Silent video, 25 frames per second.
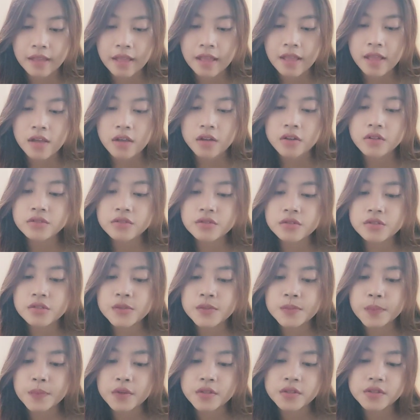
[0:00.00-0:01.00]
also
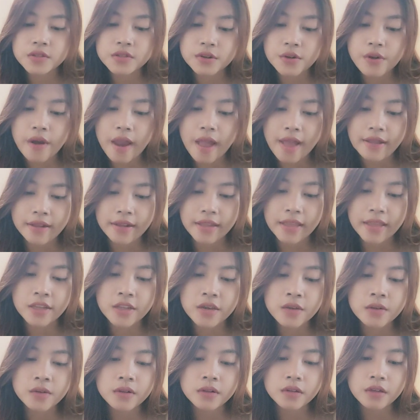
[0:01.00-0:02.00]
sponsor an
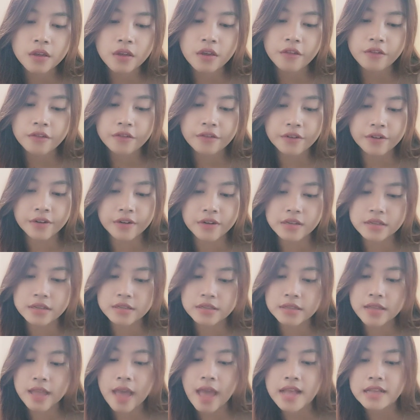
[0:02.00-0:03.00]
annual conference
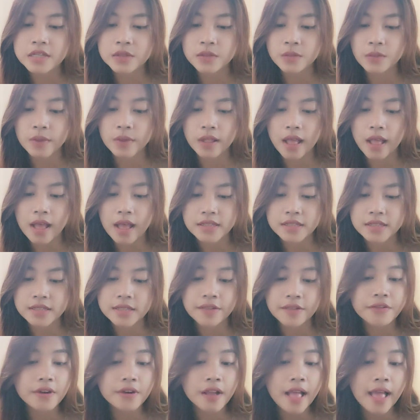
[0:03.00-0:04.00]
as well as
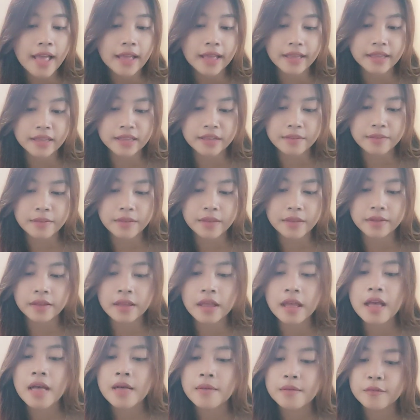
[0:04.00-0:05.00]
several academic
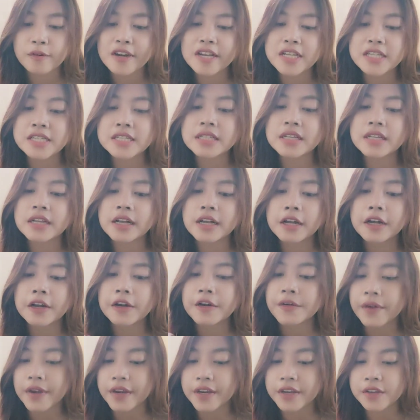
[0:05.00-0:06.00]
fairs
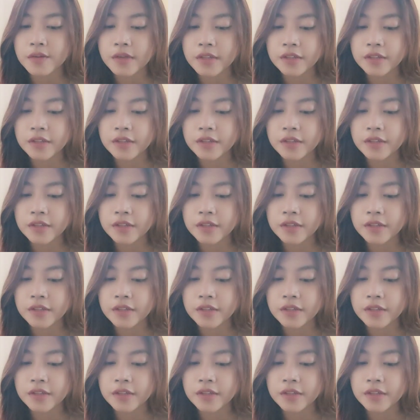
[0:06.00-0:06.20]
graduate